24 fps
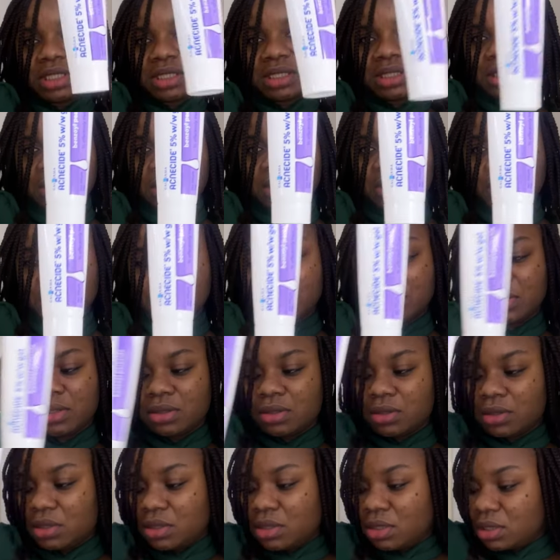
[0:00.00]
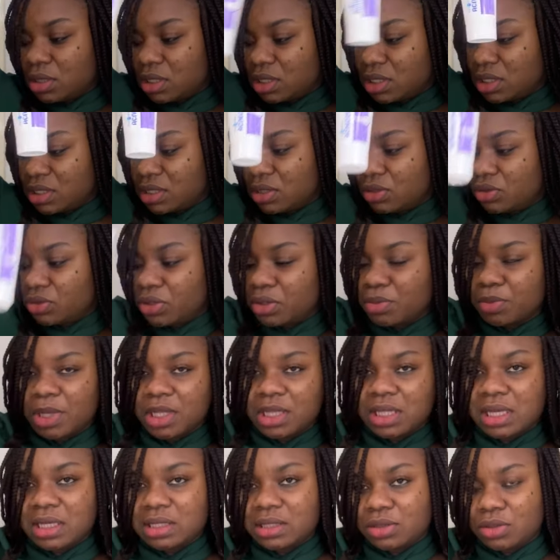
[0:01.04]
is the gel this is the cream and
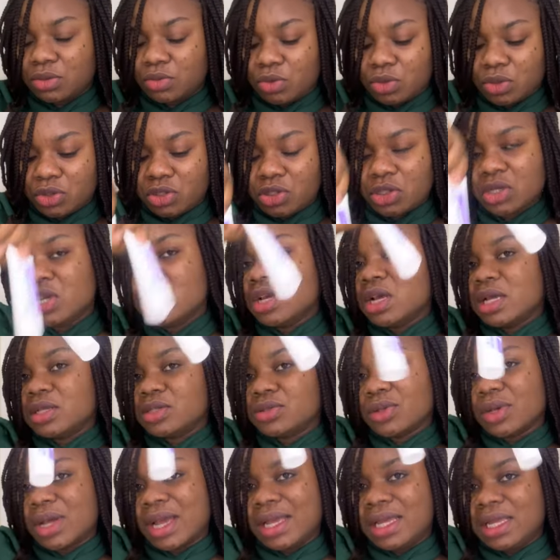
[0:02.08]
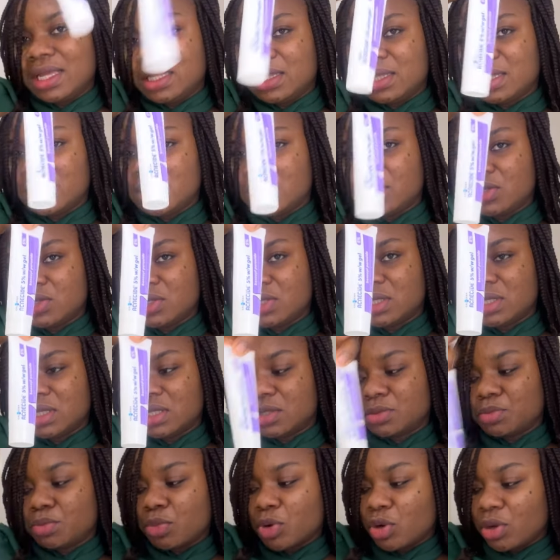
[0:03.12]
that's the wash so i either use this
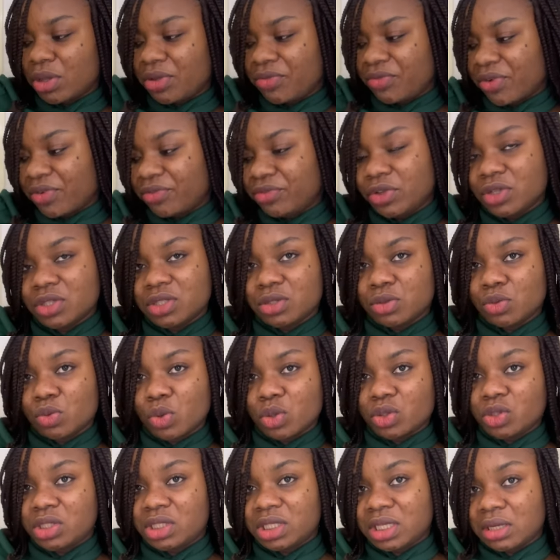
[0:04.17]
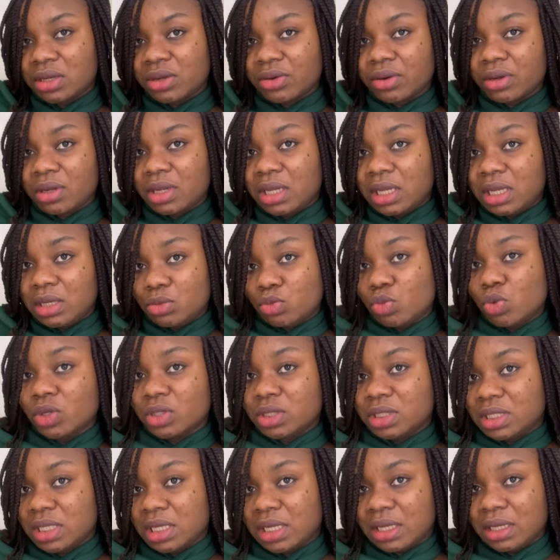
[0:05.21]
but if i've used the wash in one
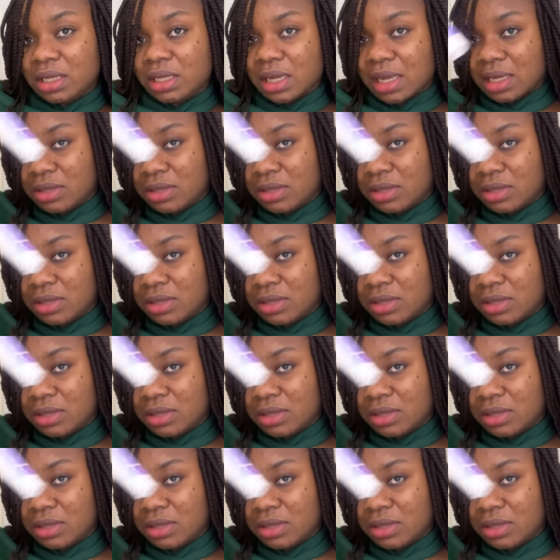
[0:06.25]
day i